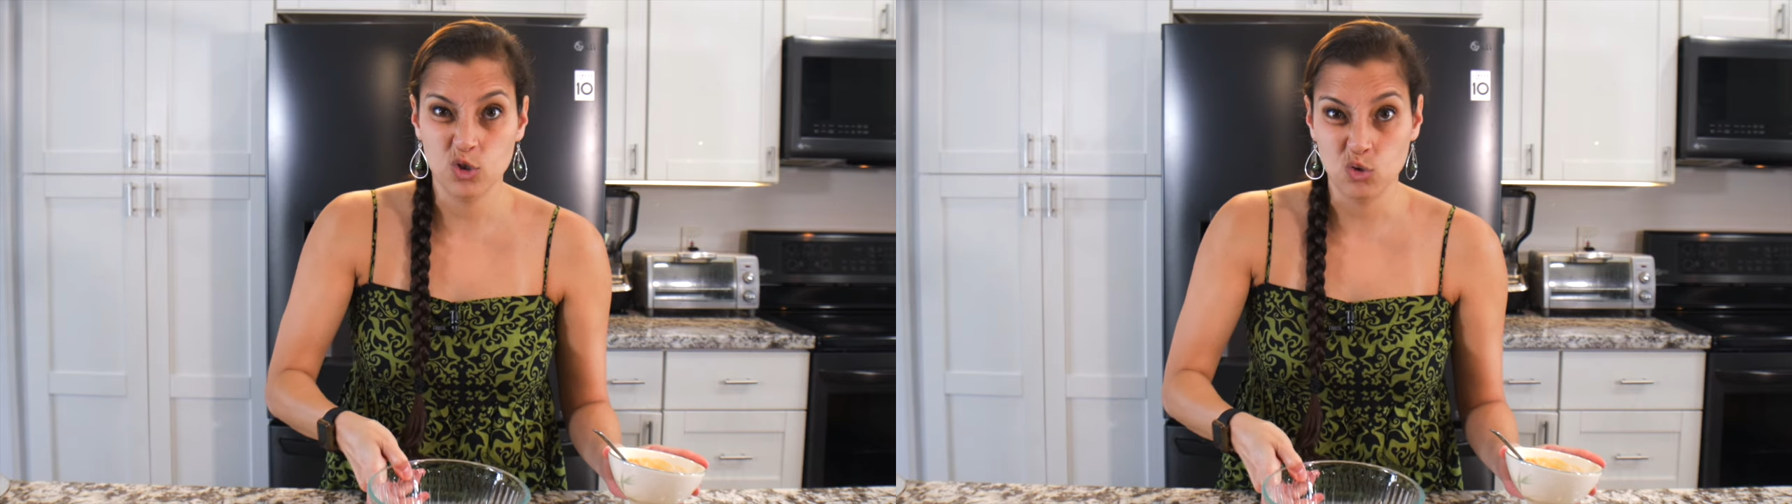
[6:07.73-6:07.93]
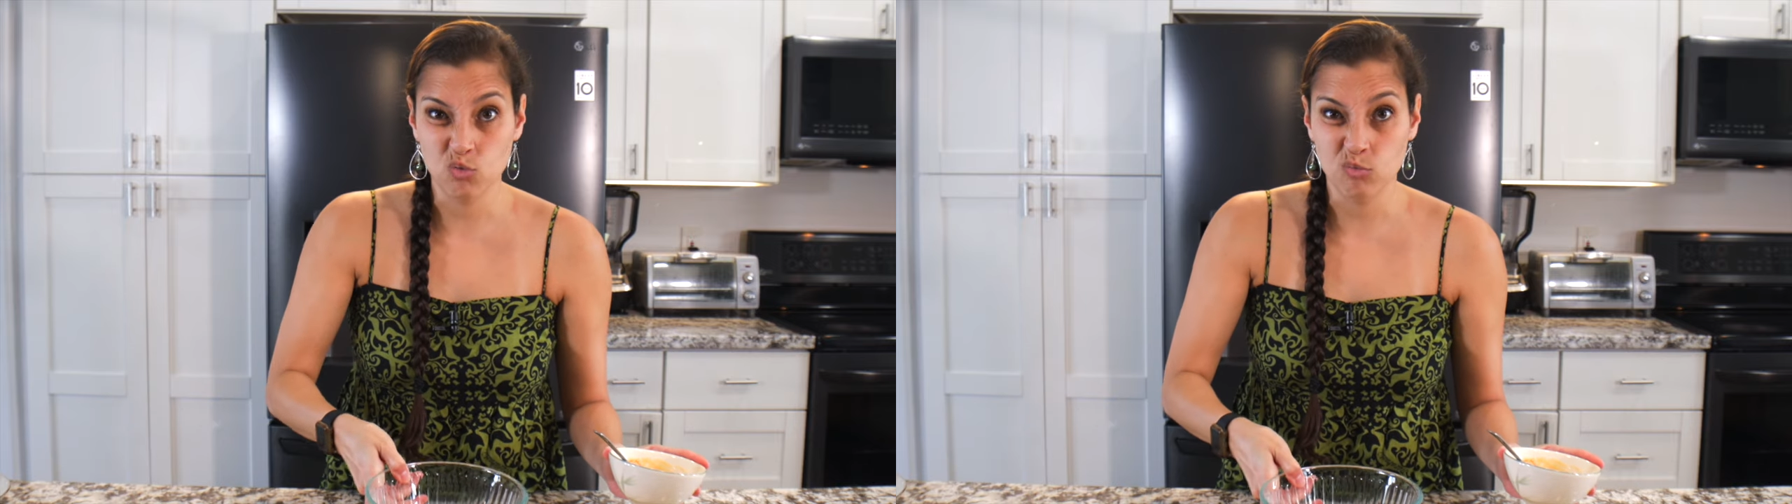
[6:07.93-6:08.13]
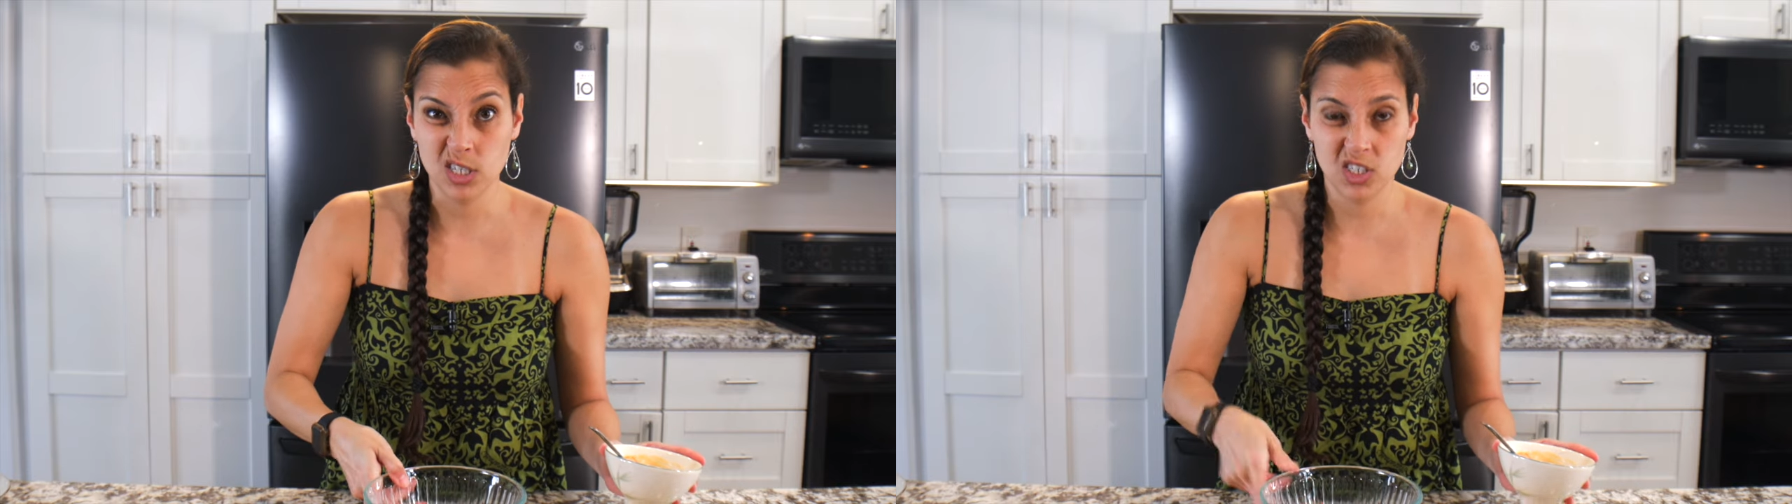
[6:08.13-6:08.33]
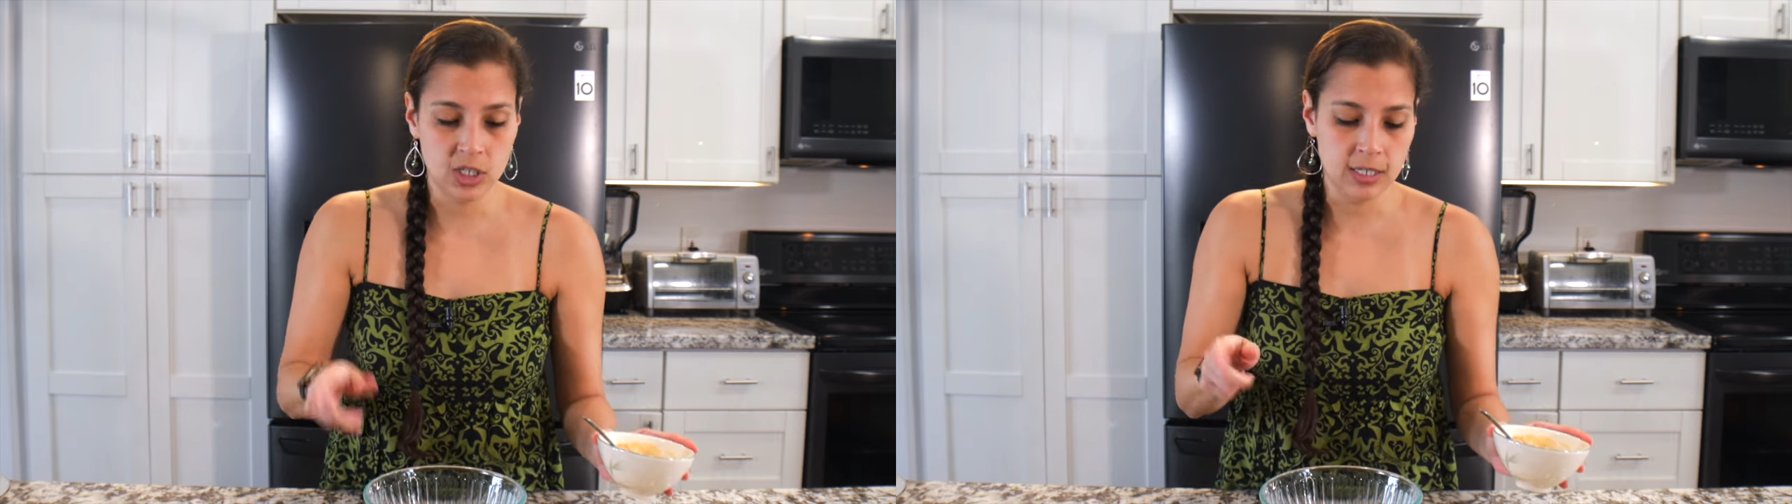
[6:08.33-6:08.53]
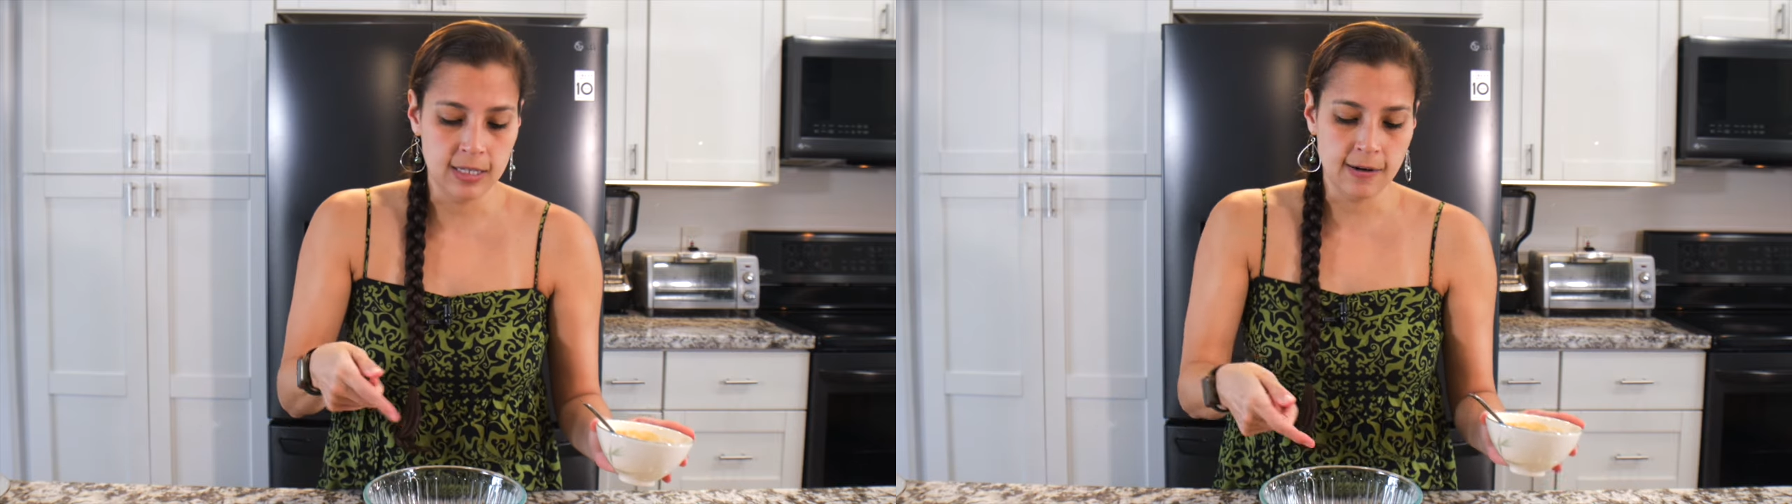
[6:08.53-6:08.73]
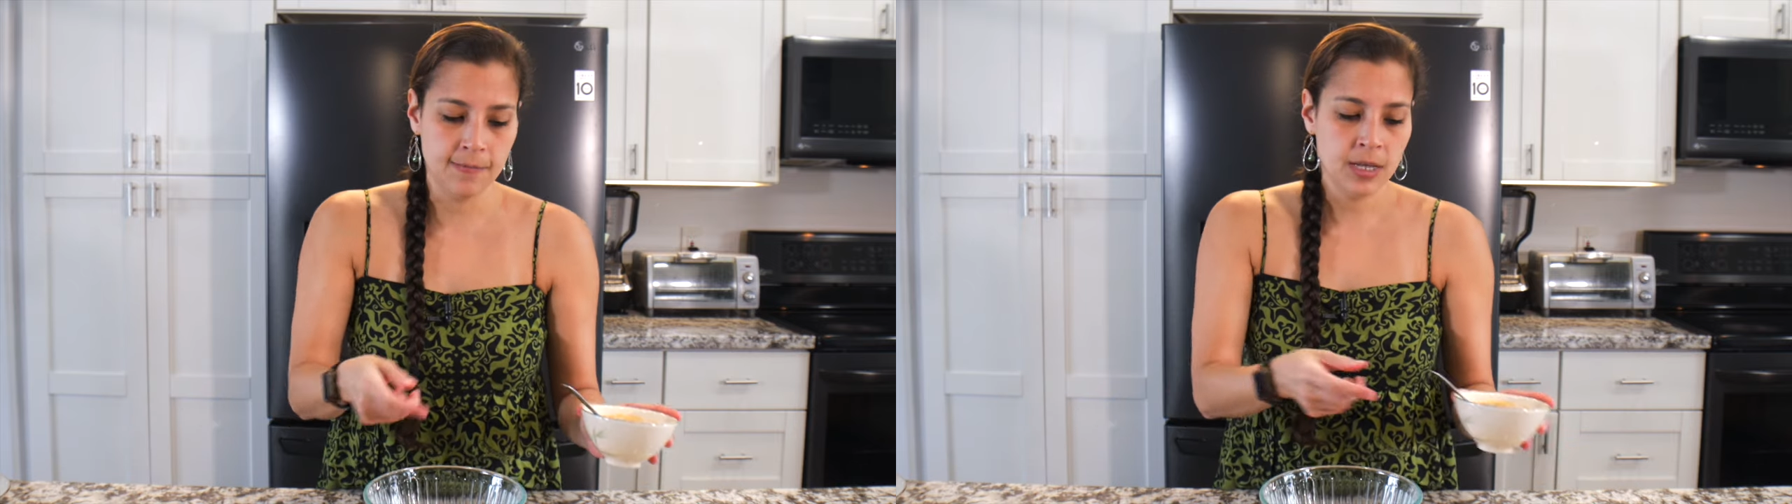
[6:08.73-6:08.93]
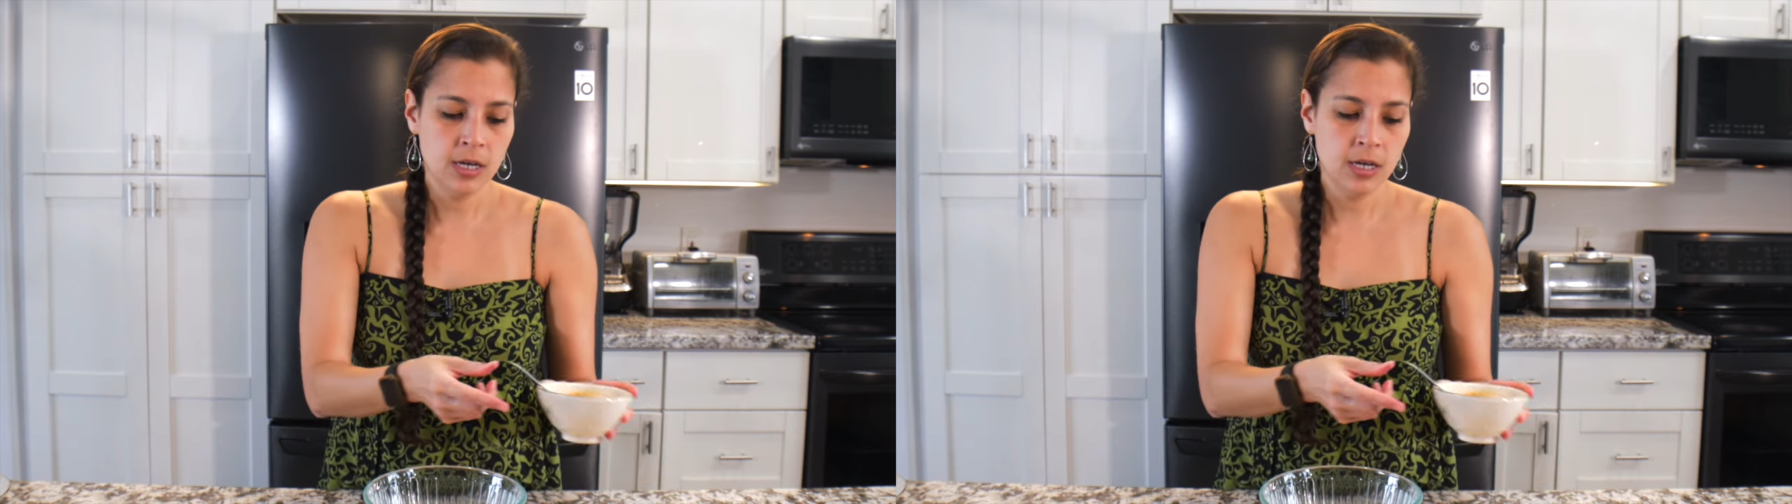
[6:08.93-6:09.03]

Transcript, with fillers: too much in there.